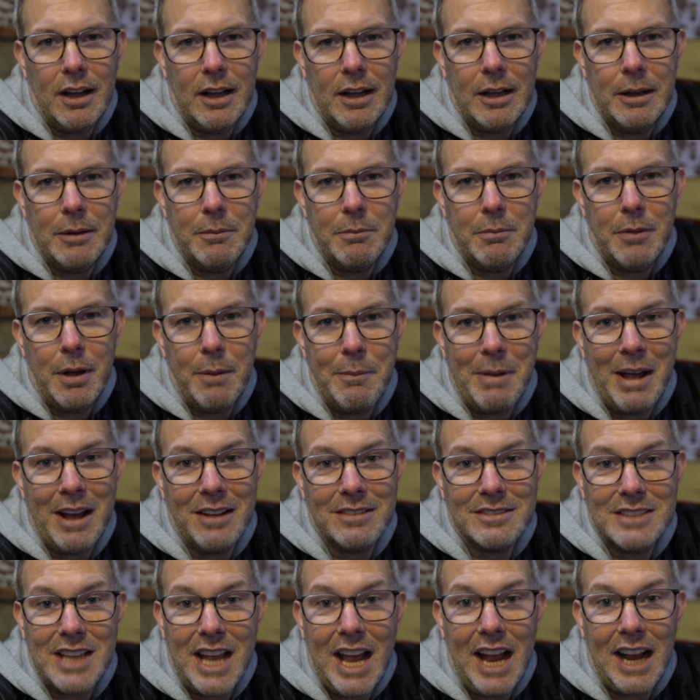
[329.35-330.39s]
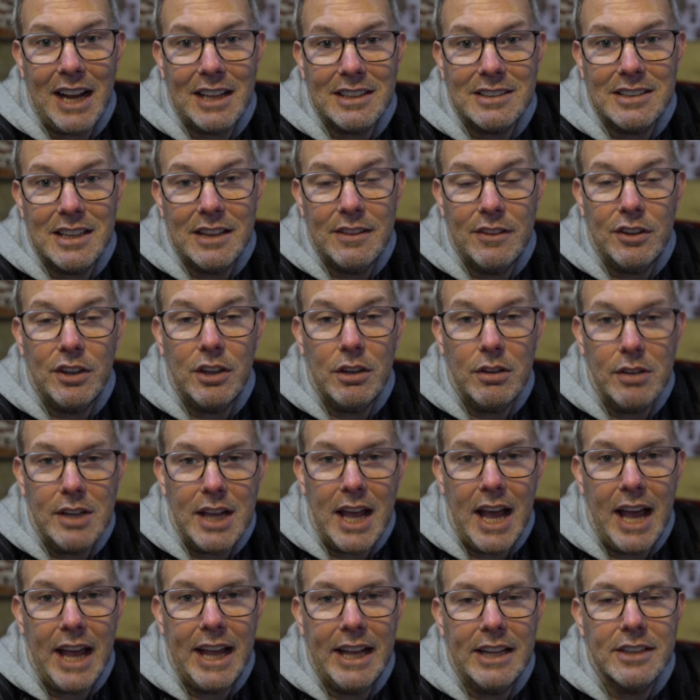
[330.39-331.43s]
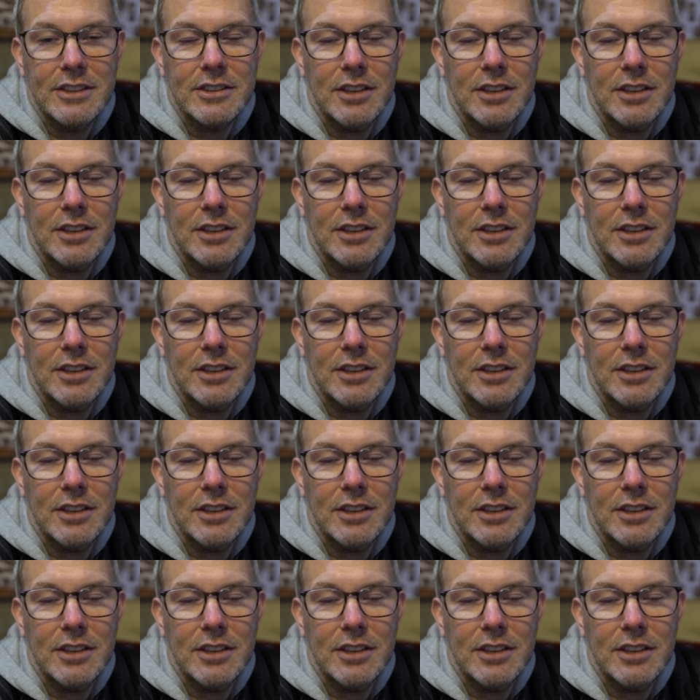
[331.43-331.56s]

amount of tax than the UK.